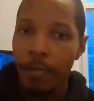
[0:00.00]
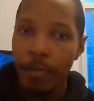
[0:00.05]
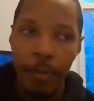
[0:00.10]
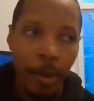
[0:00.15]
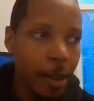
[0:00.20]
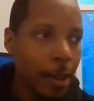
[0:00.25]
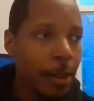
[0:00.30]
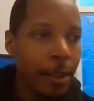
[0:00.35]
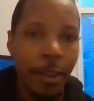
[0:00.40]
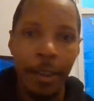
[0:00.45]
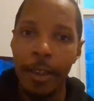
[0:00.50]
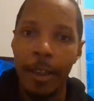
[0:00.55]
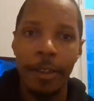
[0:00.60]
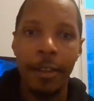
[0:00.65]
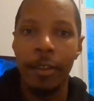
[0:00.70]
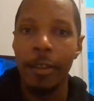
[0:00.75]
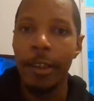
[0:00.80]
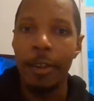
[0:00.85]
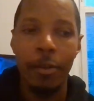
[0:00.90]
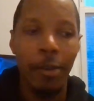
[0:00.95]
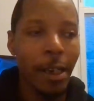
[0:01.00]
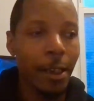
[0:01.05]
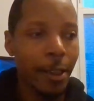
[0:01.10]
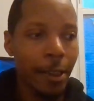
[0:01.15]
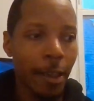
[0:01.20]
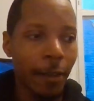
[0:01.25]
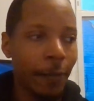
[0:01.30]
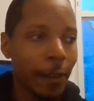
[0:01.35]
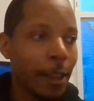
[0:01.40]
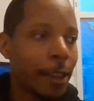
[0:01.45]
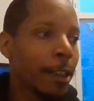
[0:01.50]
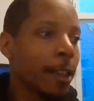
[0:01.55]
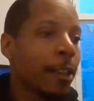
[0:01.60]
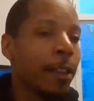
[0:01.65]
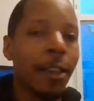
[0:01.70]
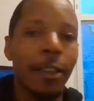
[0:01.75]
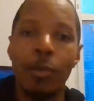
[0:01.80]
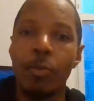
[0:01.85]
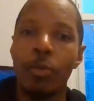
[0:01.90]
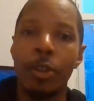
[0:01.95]
Because he does illegal activities, he
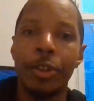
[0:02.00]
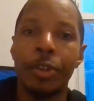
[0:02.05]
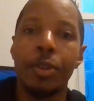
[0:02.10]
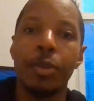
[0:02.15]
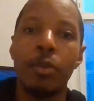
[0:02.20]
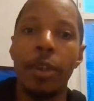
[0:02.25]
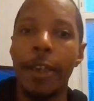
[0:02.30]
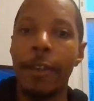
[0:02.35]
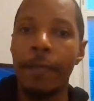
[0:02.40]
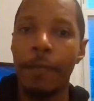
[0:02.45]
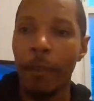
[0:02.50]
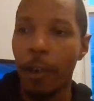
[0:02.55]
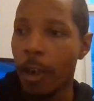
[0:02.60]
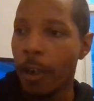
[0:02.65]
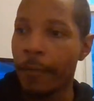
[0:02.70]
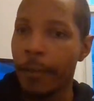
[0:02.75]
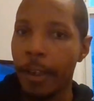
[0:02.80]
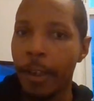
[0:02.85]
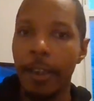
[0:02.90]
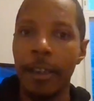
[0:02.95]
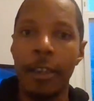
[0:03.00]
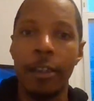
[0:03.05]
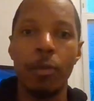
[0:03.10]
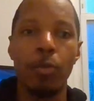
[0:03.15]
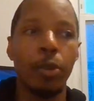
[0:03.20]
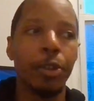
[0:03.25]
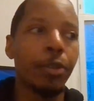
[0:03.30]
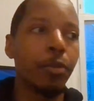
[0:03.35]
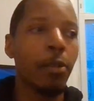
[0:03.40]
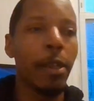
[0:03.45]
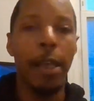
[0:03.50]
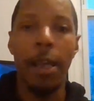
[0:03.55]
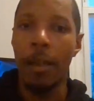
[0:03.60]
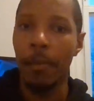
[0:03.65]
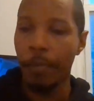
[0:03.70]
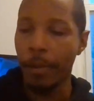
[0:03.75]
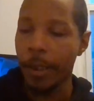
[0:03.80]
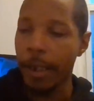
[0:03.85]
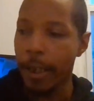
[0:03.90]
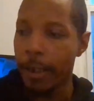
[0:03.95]
doesn't want you involved in it. He doesn't want you
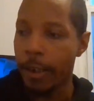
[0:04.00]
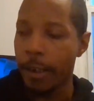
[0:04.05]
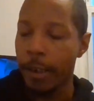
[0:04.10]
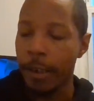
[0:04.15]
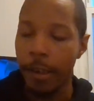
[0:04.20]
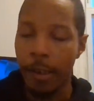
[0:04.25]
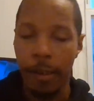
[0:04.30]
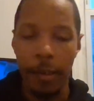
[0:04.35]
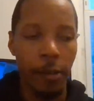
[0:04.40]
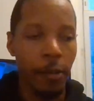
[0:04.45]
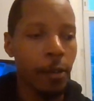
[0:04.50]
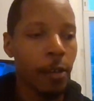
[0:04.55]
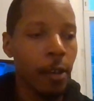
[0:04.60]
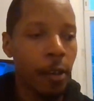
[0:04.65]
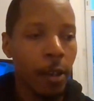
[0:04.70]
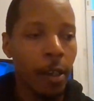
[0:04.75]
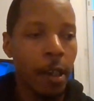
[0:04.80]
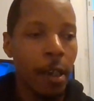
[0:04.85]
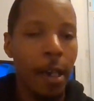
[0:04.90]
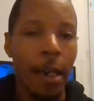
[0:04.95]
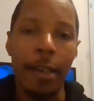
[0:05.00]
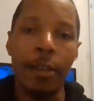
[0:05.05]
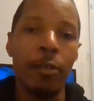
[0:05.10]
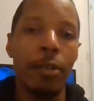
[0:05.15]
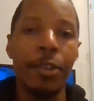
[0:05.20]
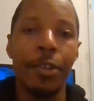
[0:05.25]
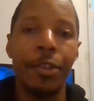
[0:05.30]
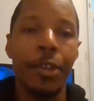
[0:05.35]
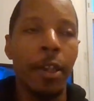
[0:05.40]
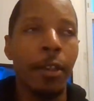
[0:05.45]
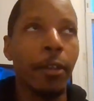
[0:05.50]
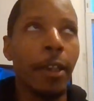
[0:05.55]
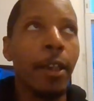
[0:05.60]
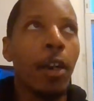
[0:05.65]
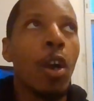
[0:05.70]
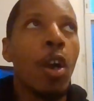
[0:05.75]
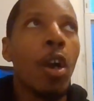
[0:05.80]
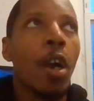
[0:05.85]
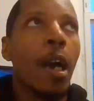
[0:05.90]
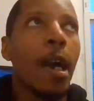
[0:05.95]
implicated in it. I don't understand.
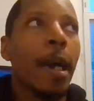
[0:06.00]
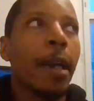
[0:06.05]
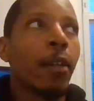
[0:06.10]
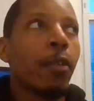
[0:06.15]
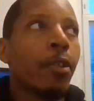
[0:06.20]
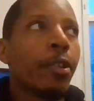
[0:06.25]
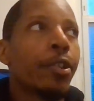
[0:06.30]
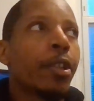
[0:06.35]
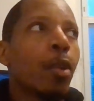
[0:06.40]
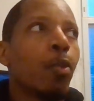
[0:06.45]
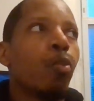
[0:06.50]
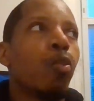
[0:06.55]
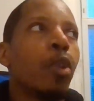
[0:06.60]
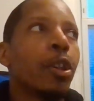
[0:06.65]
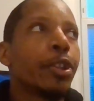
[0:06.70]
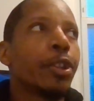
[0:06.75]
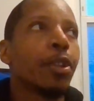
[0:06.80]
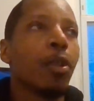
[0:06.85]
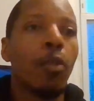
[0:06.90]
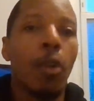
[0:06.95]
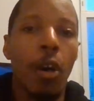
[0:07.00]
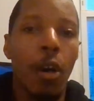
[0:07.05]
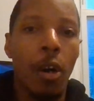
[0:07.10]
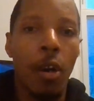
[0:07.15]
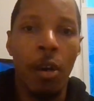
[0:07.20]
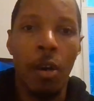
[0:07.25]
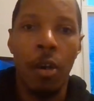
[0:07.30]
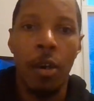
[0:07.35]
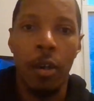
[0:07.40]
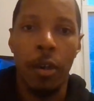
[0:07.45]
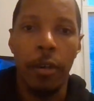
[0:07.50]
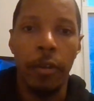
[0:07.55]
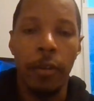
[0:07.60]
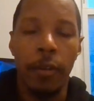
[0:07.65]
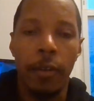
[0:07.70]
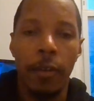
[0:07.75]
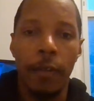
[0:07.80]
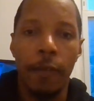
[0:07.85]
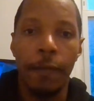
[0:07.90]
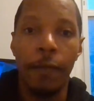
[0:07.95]
Like, I don't understand what's so
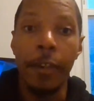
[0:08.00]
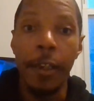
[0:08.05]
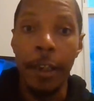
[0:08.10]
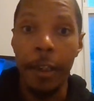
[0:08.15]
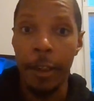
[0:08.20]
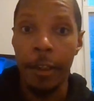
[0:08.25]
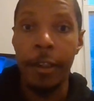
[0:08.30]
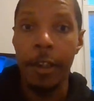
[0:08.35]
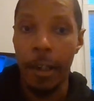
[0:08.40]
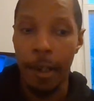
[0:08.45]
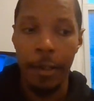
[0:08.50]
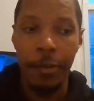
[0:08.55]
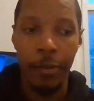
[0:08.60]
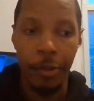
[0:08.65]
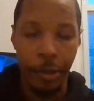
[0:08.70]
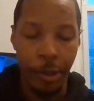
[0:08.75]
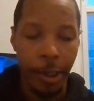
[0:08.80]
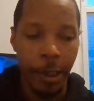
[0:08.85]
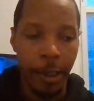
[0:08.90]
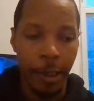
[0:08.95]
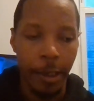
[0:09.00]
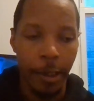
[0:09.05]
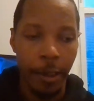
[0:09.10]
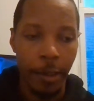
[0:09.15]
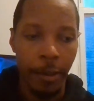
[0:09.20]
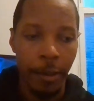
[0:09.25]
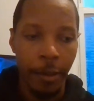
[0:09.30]
hard for Nina to understand.